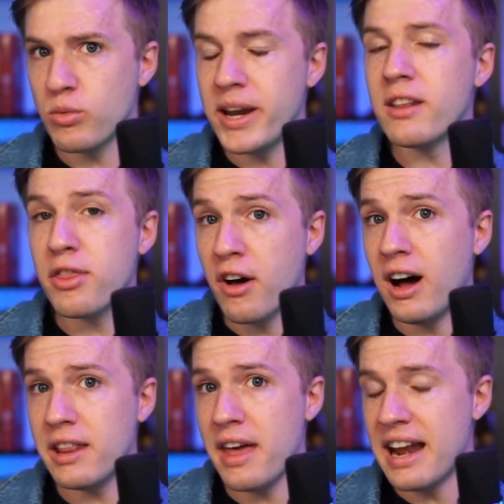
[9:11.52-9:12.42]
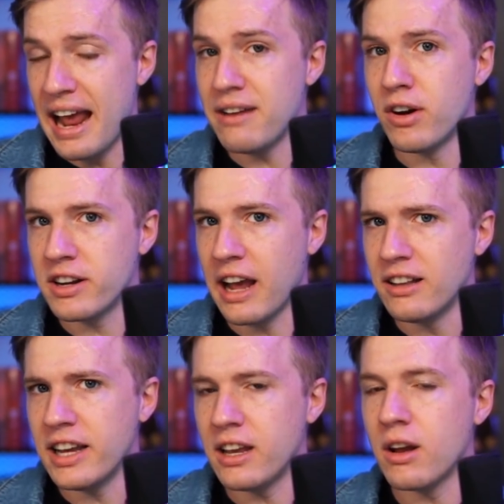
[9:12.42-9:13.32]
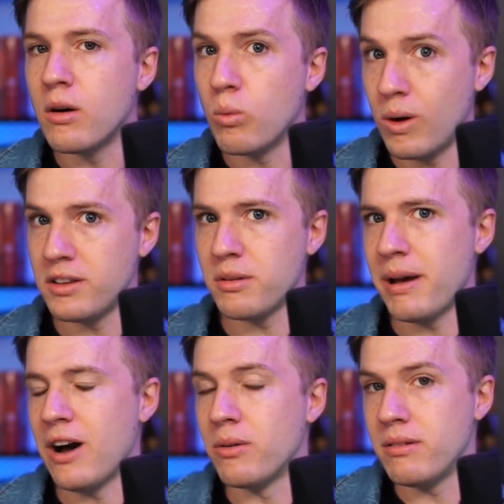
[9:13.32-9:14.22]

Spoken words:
we had thought that Evangelion was about